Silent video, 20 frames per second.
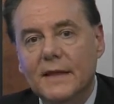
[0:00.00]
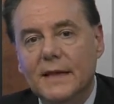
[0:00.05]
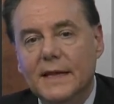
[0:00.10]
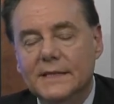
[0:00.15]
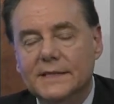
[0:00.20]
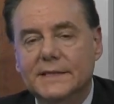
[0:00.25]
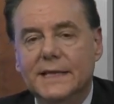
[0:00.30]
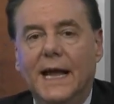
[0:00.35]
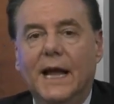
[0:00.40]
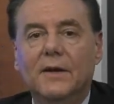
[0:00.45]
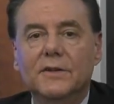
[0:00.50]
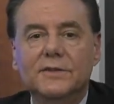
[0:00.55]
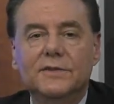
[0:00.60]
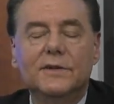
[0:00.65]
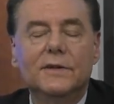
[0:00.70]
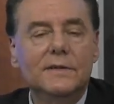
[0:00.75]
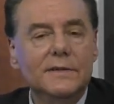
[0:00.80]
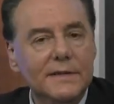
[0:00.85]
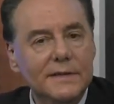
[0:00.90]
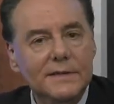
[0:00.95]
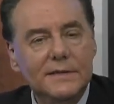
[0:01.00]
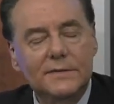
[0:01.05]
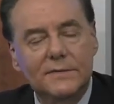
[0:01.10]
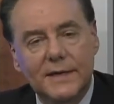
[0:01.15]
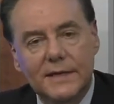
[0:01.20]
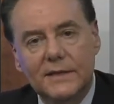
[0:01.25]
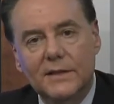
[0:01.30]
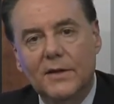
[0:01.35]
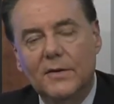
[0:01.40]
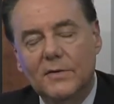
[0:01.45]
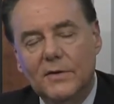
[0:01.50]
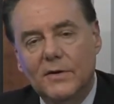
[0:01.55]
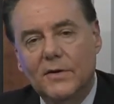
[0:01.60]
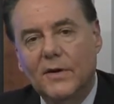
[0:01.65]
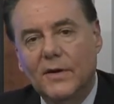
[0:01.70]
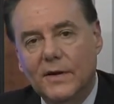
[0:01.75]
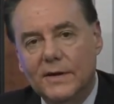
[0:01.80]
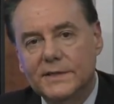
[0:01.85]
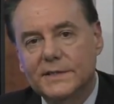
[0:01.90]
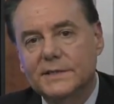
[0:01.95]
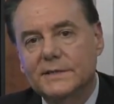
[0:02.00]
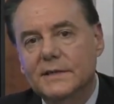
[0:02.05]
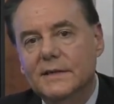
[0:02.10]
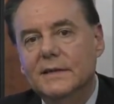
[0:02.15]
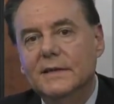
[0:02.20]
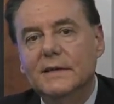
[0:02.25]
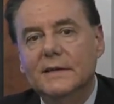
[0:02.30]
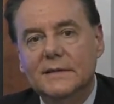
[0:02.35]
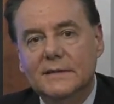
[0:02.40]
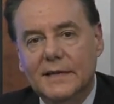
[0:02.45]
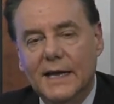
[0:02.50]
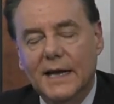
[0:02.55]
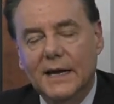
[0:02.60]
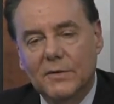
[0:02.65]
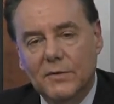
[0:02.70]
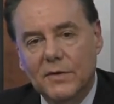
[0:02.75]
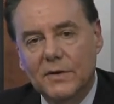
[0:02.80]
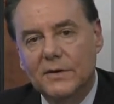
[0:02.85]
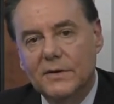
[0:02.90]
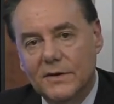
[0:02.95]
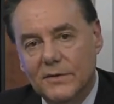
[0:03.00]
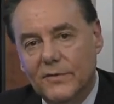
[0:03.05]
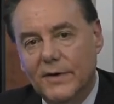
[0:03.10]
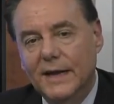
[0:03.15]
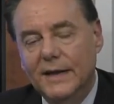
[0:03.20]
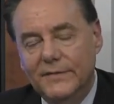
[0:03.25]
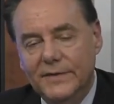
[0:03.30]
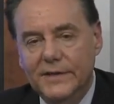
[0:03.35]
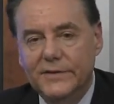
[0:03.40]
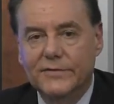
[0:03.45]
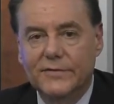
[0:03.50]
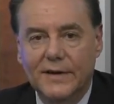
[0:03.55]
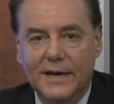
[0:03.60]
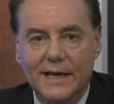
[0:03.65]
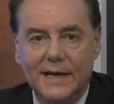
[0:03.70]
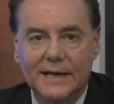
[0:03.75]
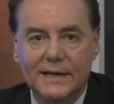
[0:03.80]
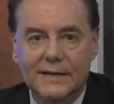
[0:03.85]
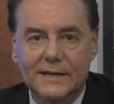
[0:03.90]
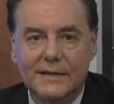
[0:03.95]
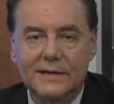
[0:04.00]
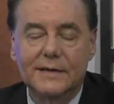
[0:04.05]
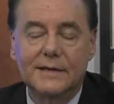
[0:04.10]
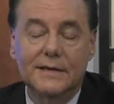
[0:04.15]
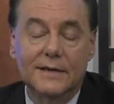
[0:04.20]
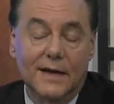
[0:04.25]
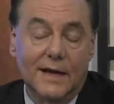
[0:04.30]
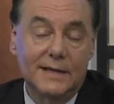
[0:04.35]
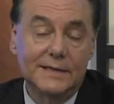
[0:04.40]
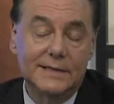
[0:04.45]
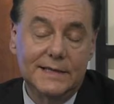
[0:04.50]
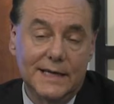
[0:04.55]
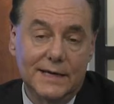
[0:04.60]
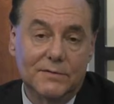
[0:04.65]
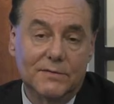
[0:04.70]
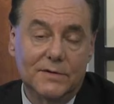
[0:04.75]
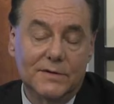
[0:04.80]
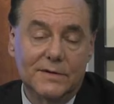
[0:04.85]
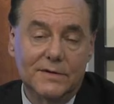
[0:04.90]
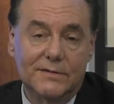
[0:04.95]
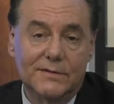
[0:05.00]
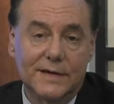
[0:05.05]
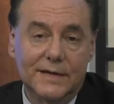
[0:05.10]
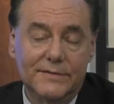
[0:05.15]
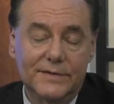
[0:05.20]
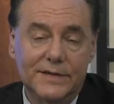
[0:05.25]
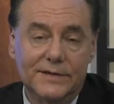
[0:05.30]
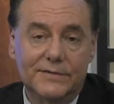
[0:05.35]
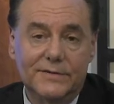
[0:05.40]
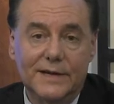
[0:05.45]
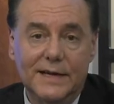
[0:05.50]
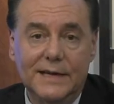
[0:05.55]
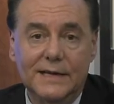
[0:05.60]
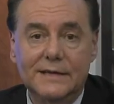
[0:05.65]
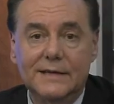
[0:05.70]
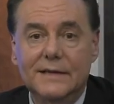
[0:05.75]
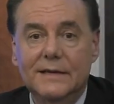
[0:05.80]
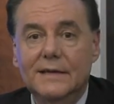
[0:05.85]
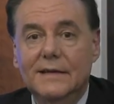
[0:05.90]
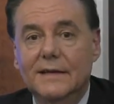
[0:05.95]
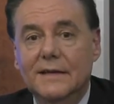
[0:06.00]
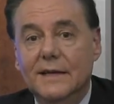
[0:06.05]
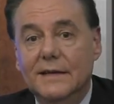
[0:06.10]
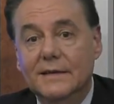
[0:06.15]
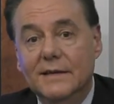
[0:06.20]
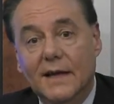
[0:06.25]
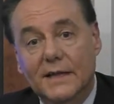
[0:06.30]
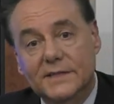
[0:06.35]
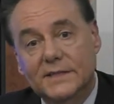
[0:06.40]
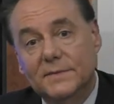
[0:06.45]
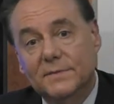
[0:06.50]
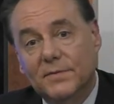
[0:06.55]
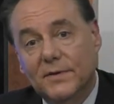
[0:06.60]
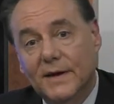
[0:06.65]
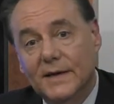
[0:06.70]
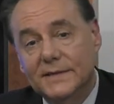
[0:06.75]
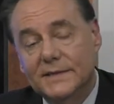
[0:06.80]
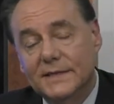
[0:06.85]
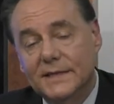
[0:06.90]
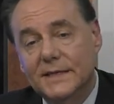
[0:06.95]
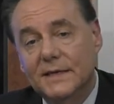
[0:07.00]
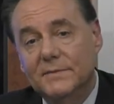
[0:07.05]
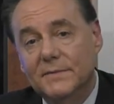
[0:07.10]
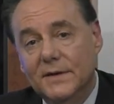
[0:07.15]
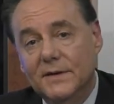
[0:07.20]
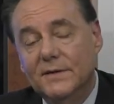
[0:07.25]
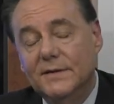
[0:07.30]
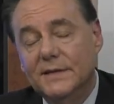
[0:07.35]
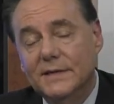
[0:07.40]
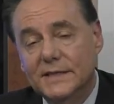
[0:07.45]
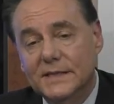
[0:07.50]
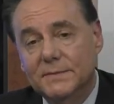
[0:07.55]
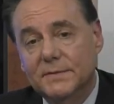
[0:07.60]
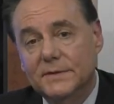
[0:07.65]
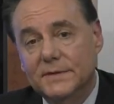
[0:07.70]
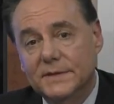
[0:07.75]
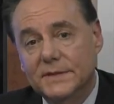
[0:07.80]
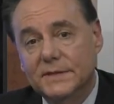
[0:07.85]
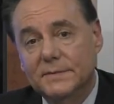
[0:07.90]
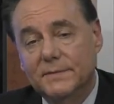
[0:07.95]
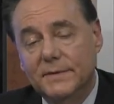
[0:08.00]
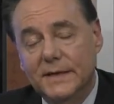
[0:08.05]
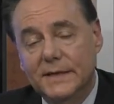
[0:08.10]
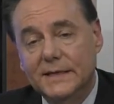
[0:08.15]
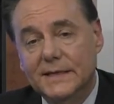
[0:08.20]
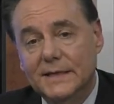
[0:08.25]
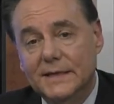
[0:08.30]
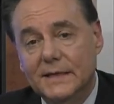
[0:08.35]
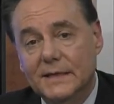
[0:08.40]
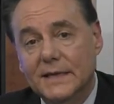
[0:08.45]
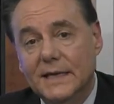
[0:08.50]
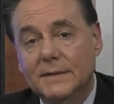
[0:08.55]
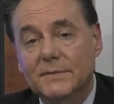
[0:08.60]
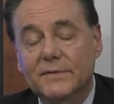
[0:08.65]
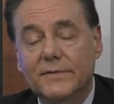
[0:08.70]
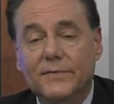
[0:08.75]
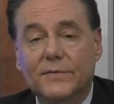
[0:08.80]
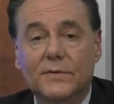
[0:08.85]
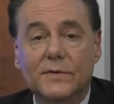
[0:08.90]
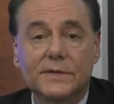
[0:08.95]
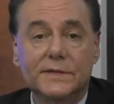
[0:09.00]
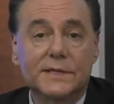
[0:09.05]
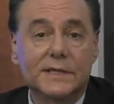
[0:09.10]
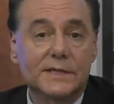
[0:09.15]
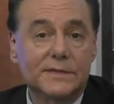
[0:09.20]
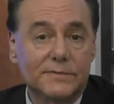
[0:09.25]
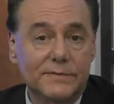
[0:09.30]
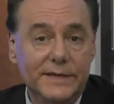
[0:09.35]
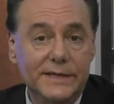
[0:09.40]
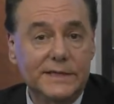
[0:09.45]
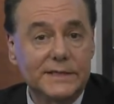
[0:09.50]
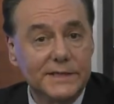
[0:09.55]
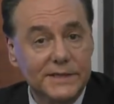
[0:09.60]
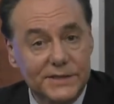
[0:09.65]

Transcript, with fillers: Has now turned into a low-cost tech worker gravy train, the non-tech worker gravy train, and not surprisingly, Americans' participation in the labor force has reached